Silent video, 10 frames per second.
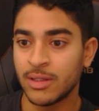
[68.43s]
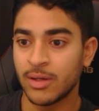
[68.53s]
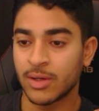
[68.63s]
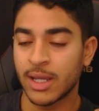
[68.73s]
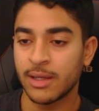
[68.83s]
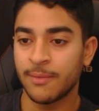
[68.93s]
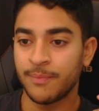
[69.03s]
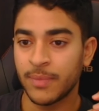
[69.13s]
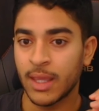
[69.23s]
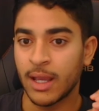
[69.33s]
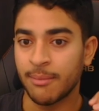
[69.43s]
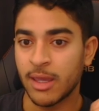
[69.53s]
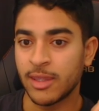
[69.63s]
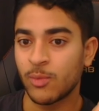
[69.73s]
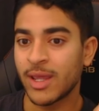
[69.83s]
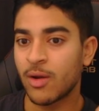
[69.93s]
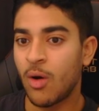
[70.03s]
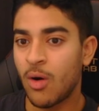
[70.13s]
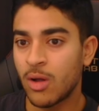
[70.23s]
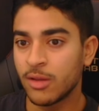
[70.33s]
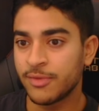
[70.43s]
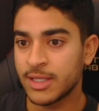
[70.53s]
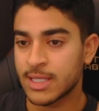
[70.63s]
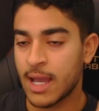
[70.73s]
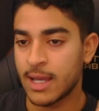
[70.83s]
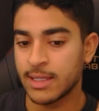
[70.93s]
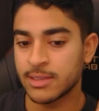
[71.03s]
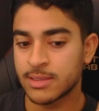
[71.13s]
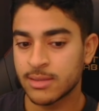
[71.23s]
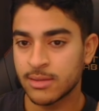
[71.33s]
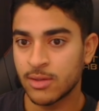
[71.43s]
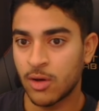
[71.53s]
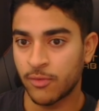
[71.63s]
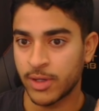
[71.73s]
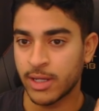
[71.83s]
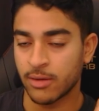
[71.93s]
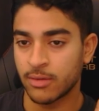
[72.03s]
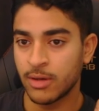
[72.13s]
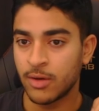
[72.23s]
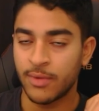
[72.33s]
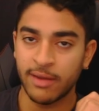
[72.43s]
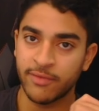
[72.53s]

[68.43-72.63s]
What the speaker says: Okay. And then we had all of these highs over here, right?